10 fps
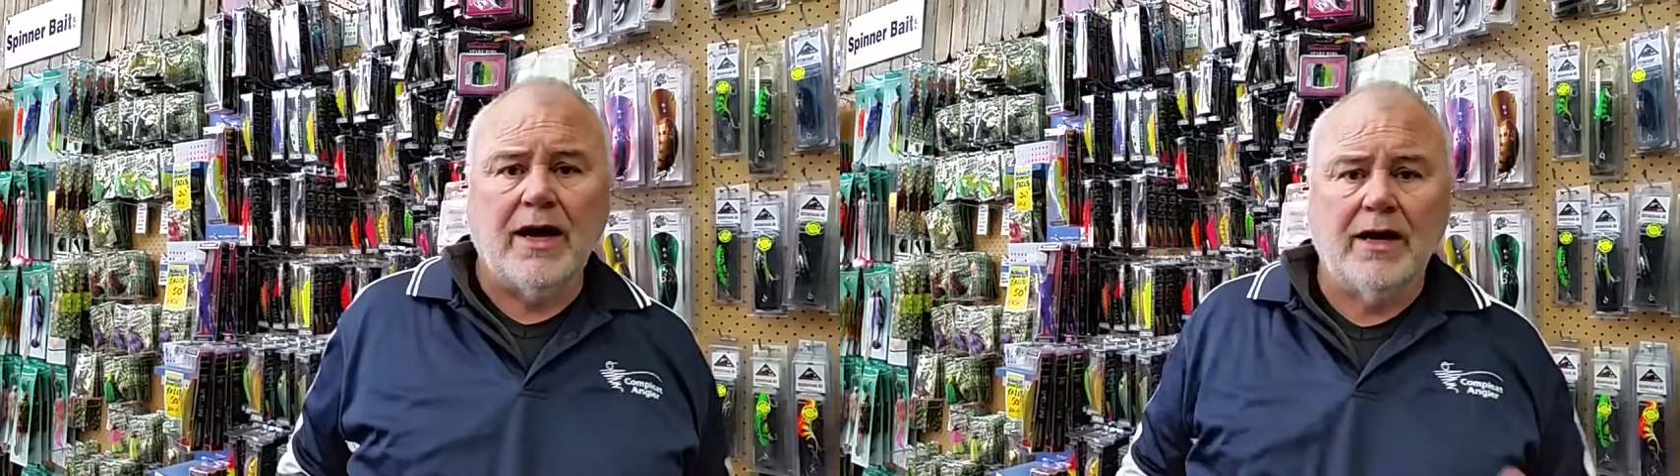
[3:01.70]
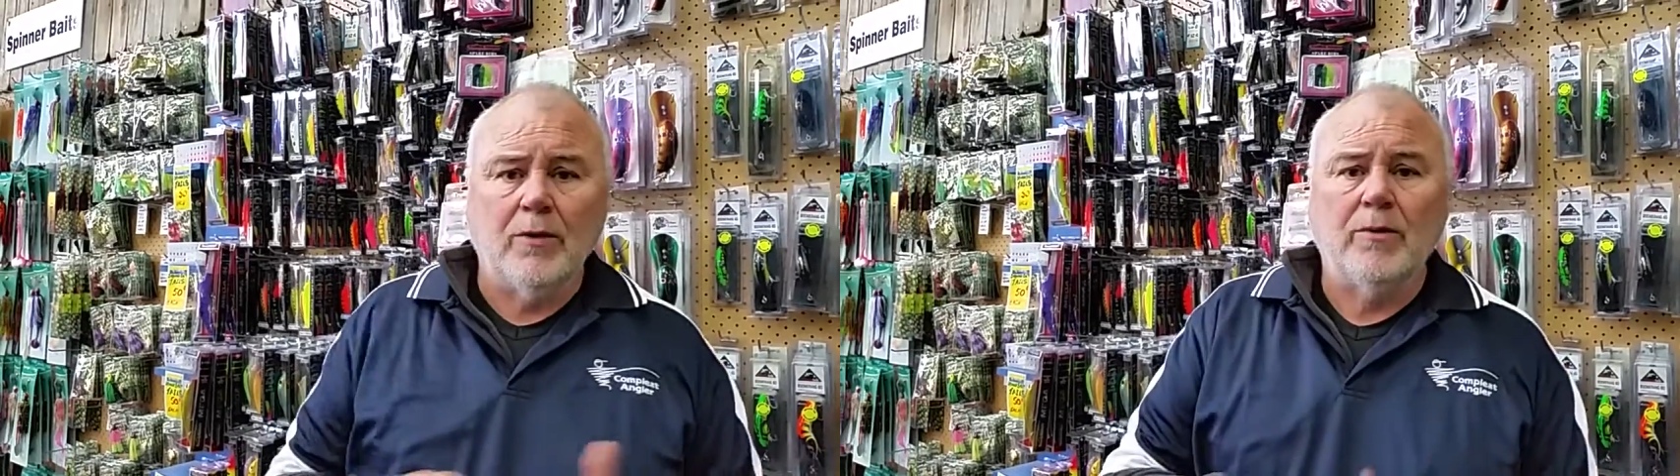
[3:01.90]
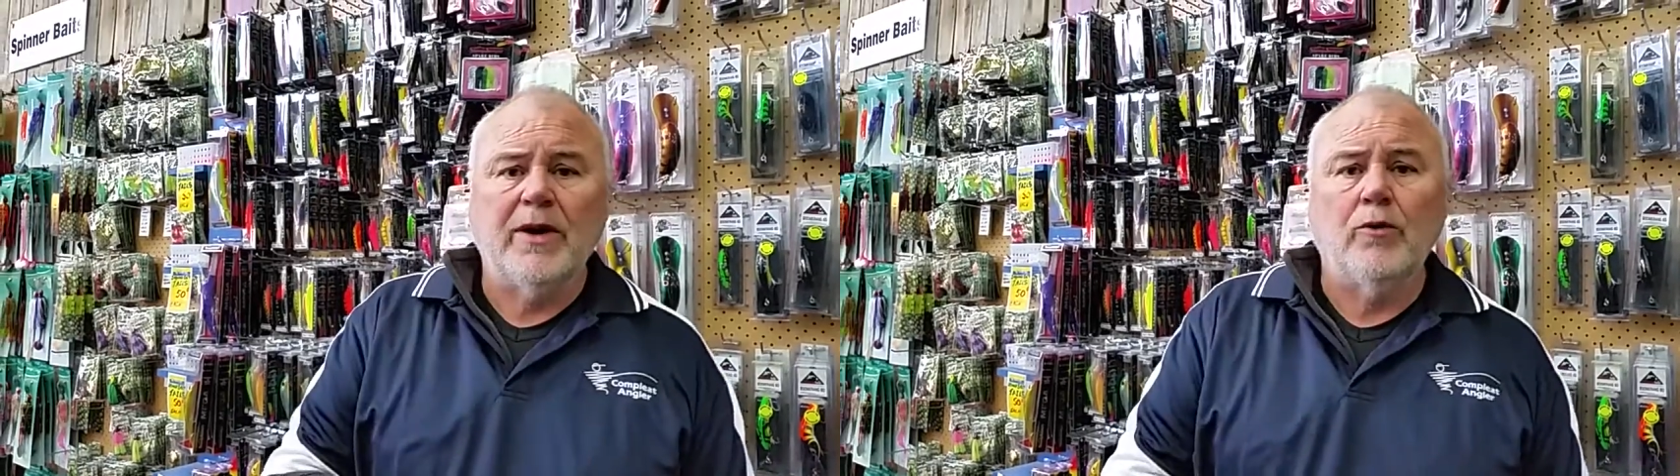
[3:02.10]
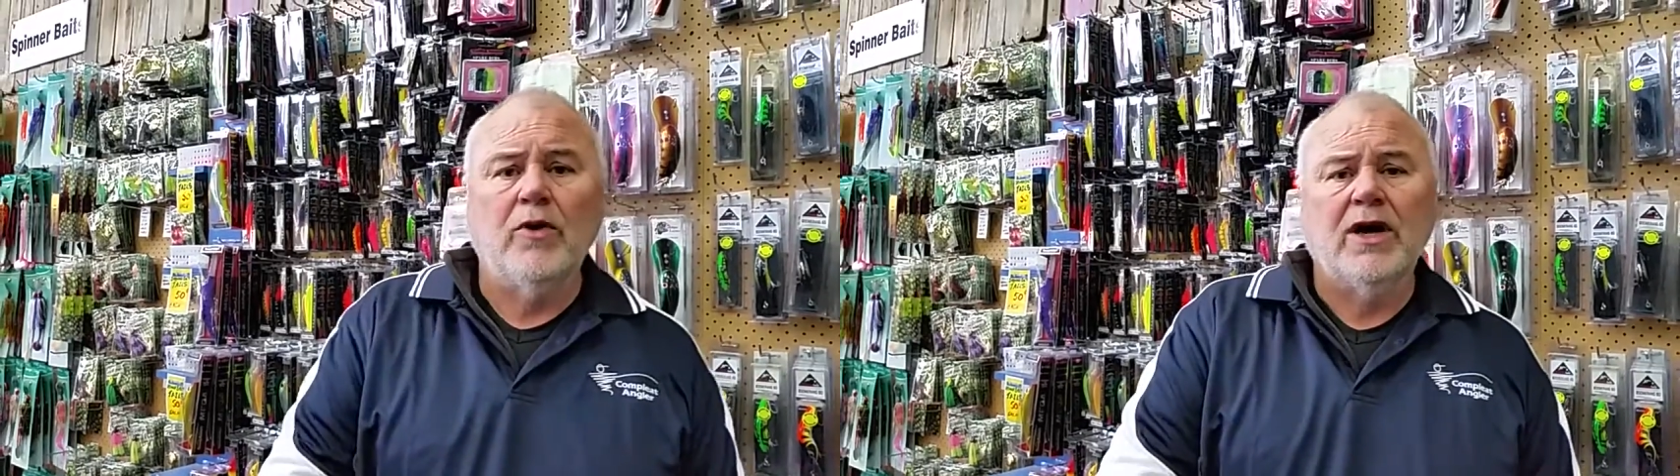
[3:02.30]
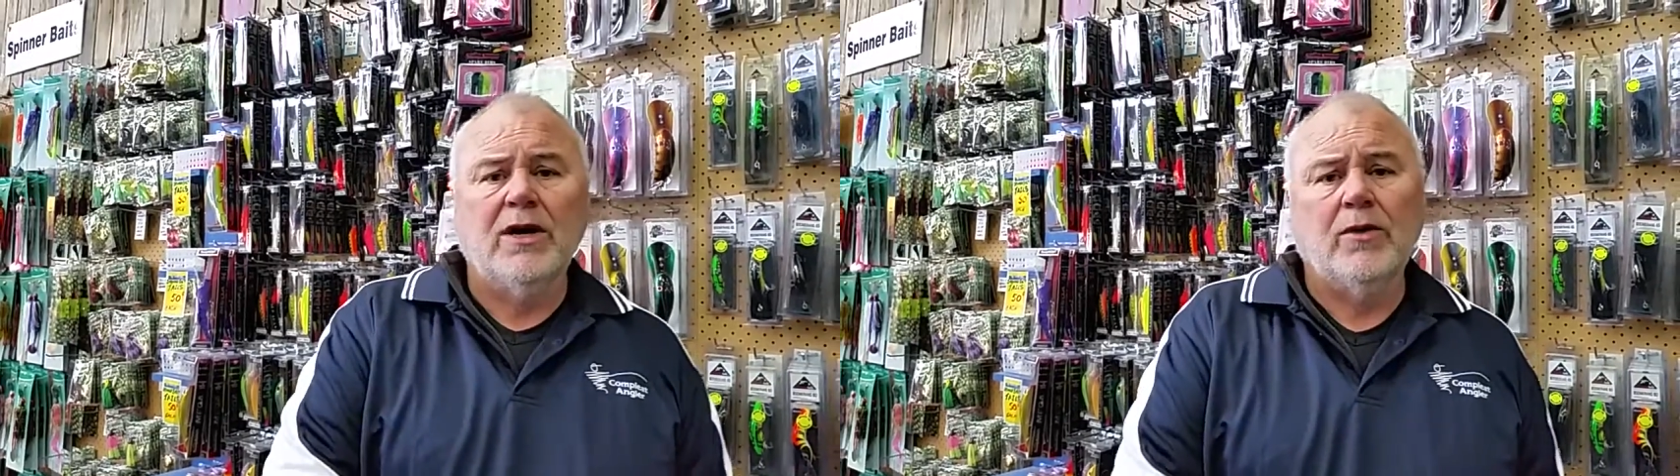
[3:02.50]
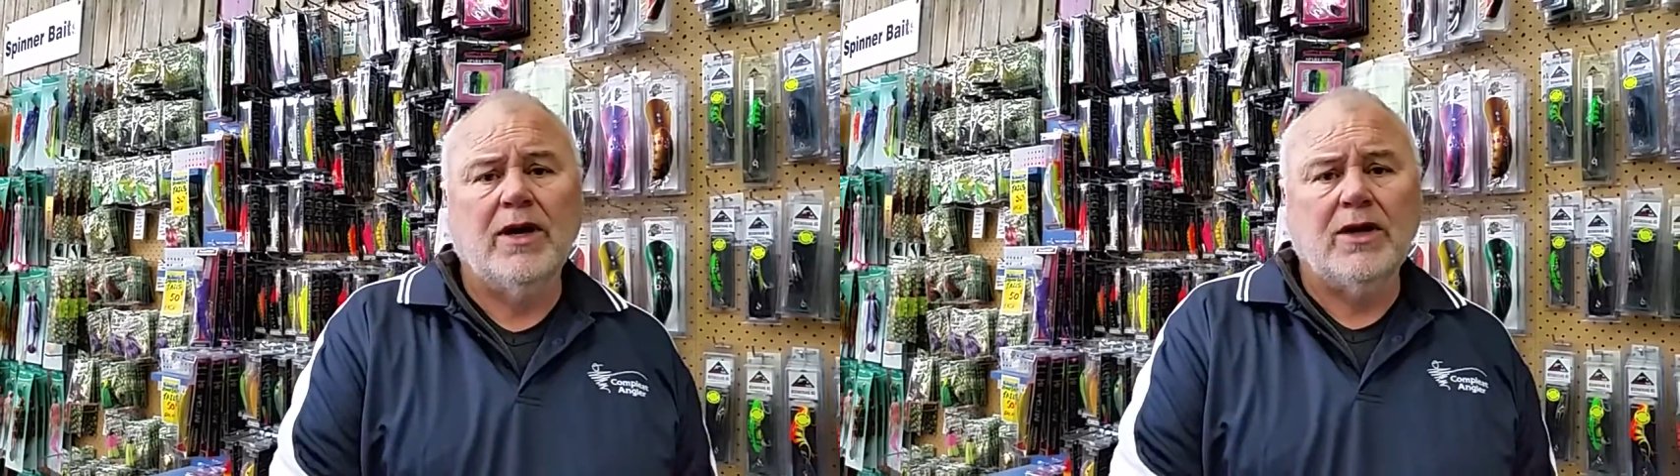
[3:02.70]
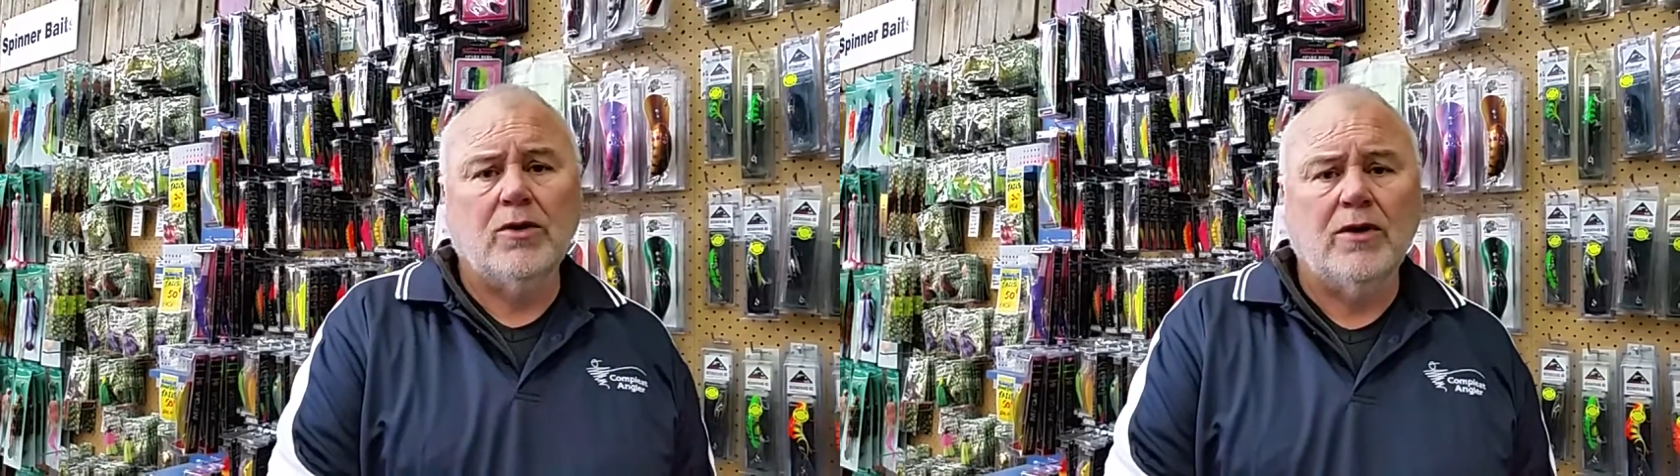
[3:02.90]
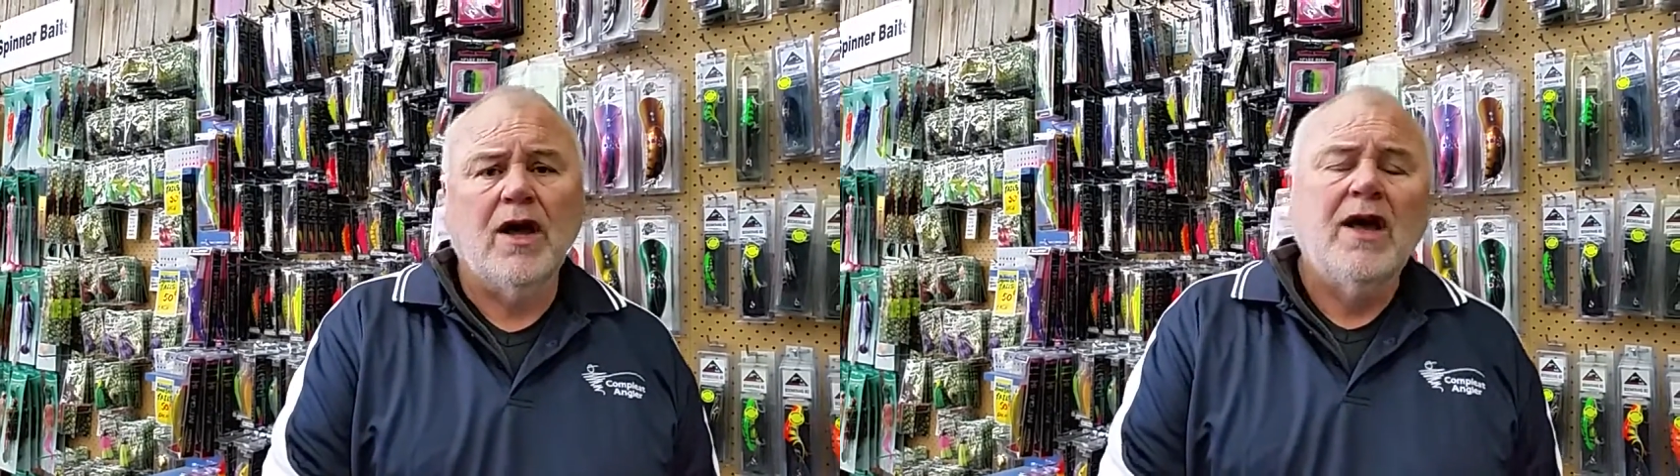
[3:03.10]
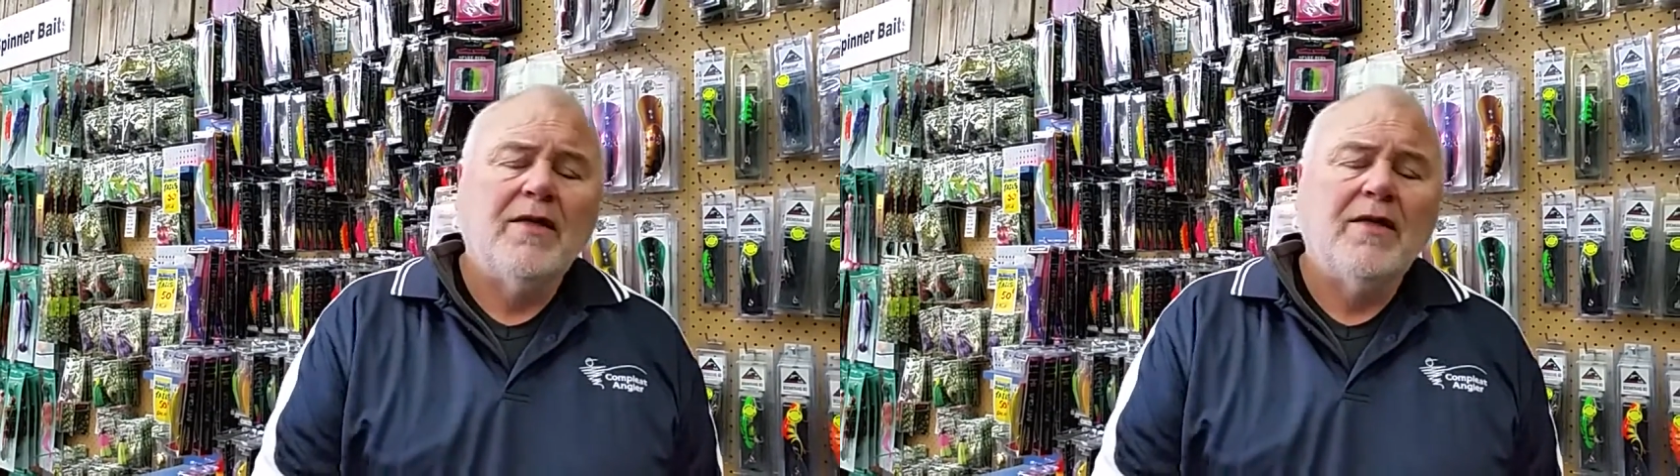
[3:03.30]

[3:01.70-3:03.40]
and it'll be really, really good.